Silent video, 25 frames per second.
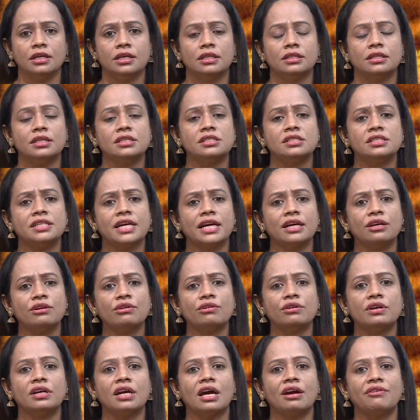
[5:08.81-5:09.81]
The
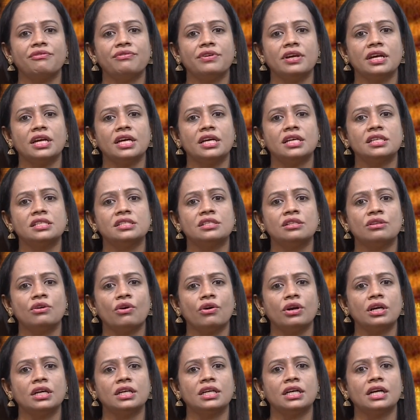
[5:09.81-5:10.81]
steganography is
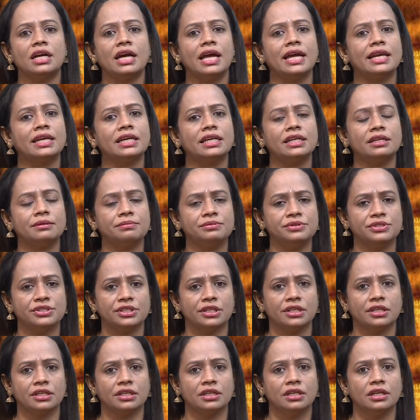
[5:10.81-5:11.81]
not an
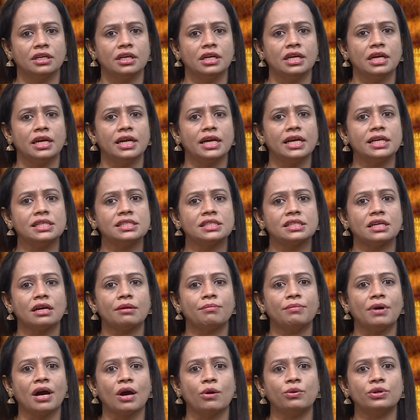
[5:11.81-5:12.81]
encryption, it's
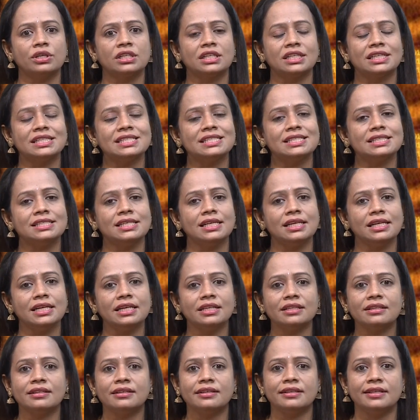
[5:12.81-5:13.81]
about
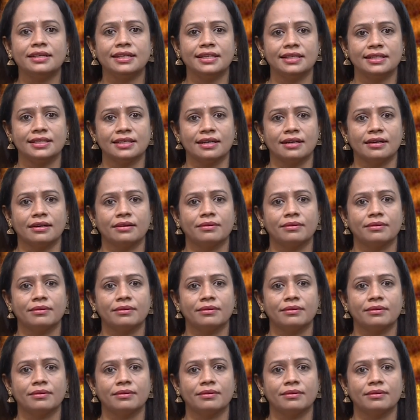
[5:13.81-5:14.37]
concealing the data.